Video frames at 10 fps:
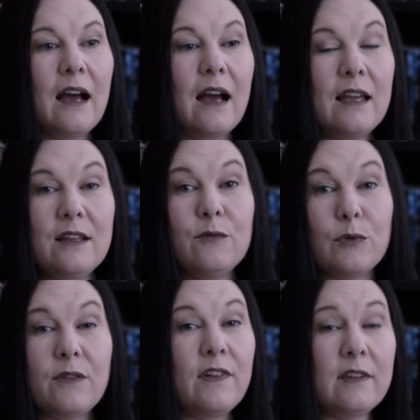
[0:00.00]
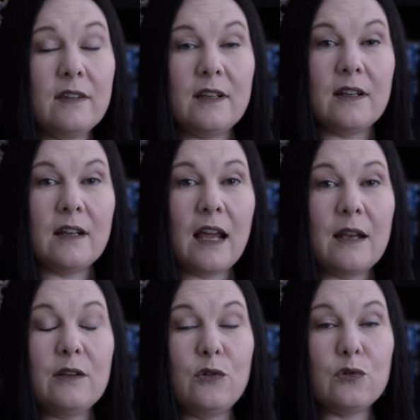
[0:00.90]
I revisit it
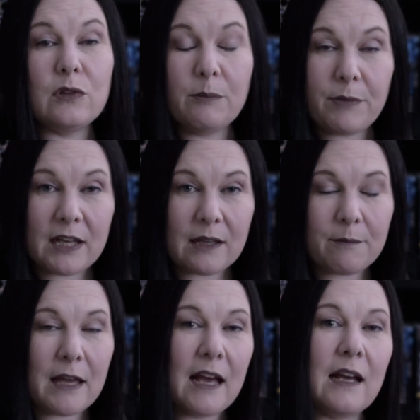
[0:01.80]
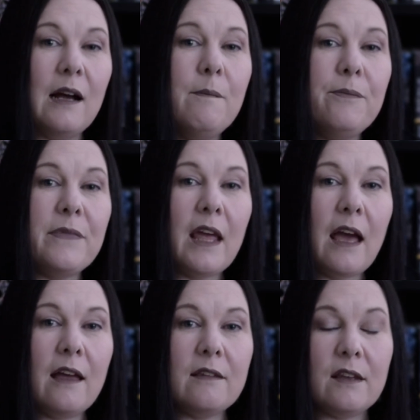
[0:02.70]
and usually pick it back up
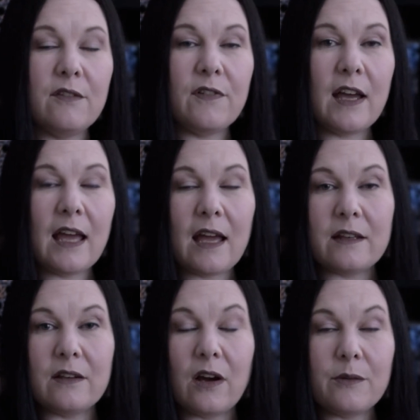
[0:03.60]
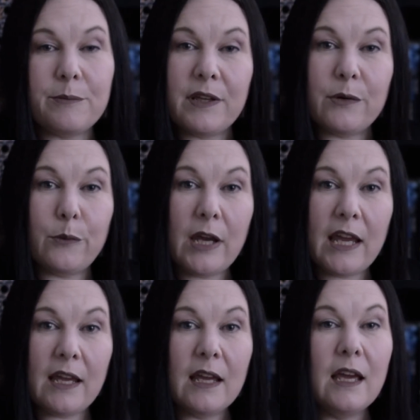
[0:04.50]
as if I had not been
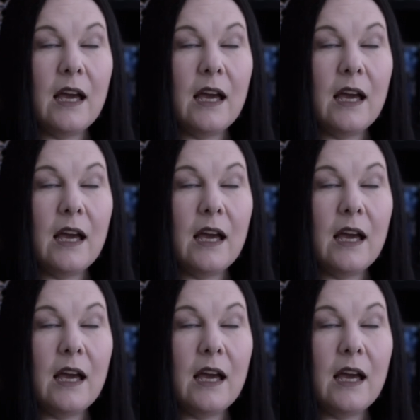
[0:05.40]
away.